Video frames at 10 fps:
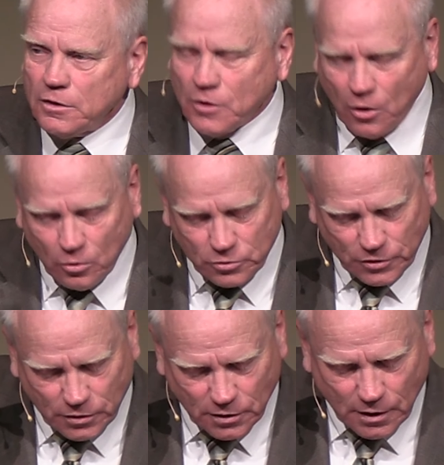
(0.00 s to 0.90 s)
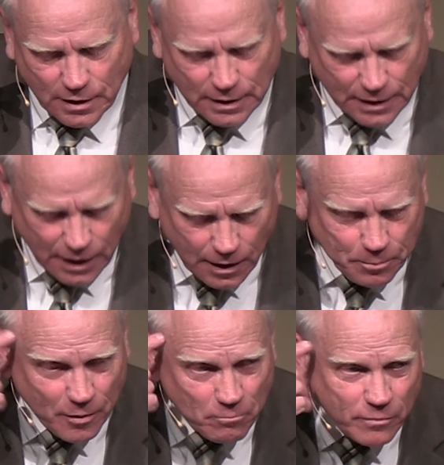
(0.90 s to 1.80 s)
Don't
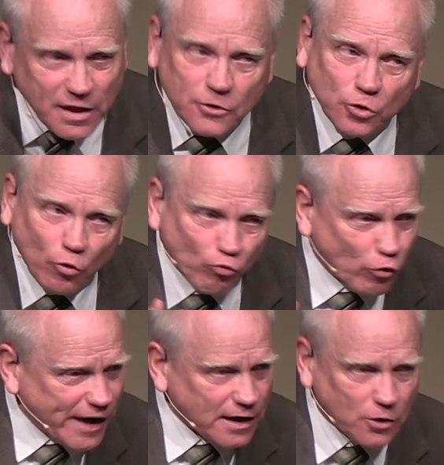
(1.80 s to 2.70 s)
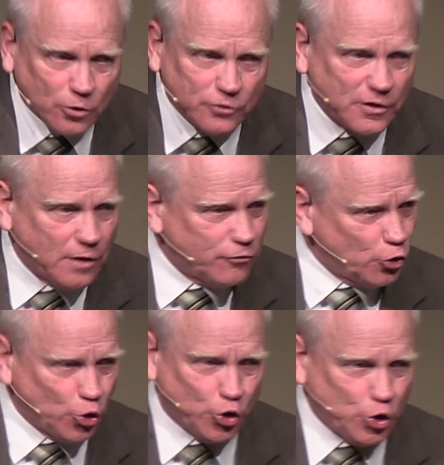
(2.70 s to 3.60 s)
keep mental records of
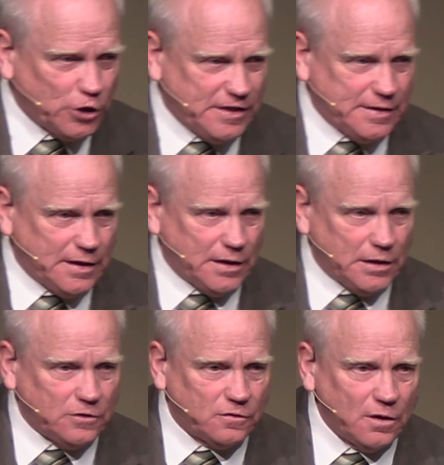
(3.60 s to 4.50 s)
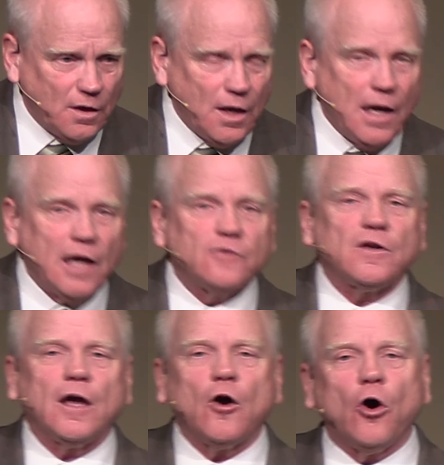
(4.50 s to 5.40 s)
your good deeds and
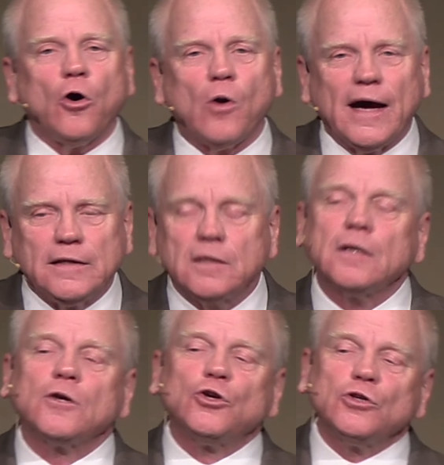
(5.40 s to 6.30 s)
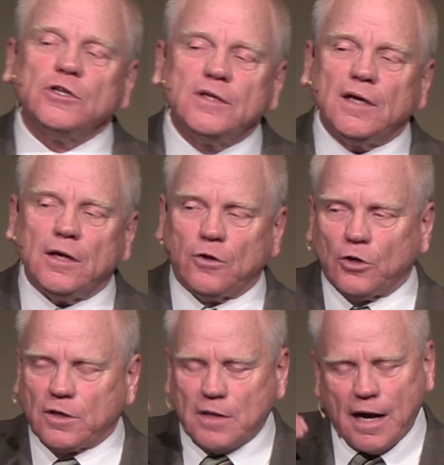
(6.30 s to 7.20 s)
say, Oh, I did a good deed.
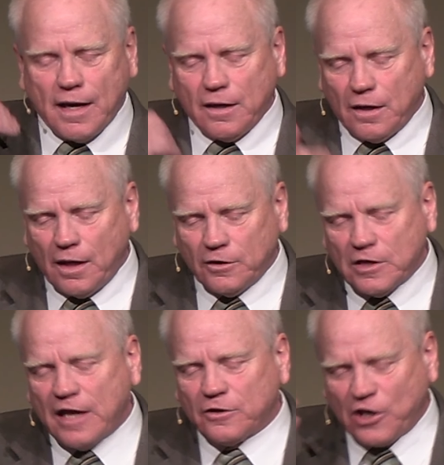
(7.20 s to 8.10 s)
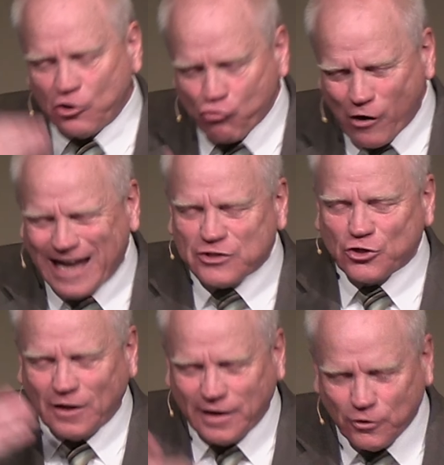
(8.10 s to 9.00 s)
Look, I, and, and
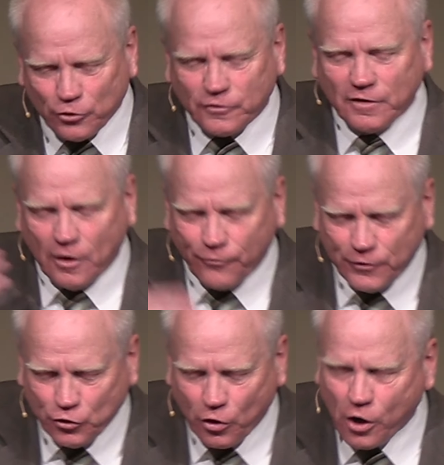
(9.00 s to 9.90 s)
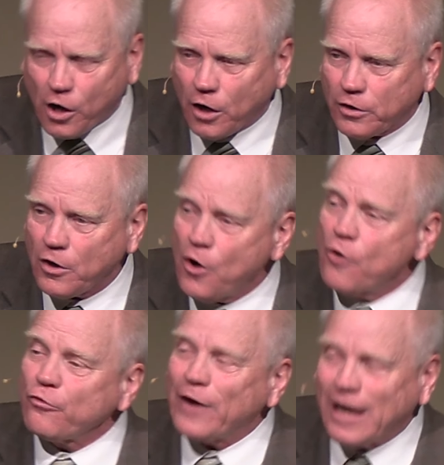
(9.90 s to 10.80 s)
congratulate yourself in your heart
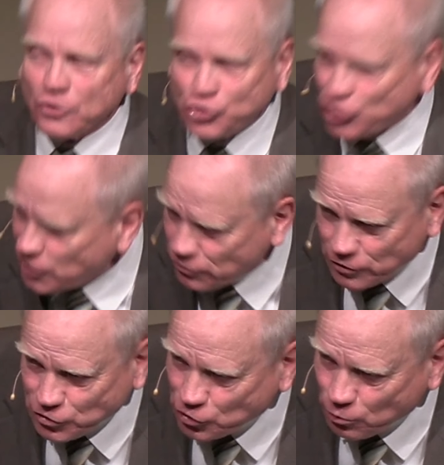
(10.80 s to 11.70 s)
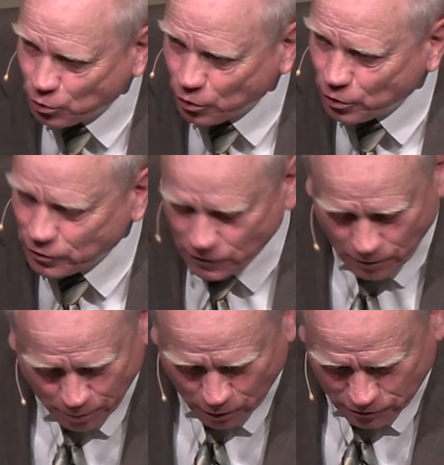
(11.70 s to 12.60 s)
for how generous you were to
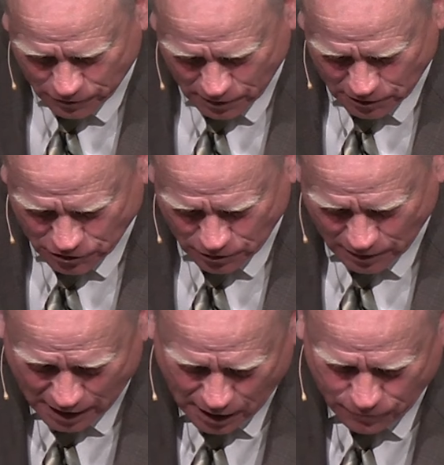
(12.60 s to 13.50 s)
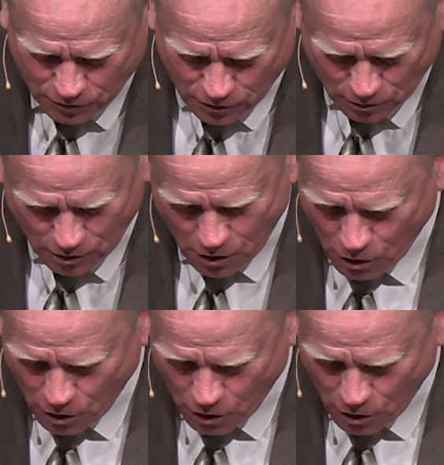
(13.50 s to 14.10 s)
the person that you gave to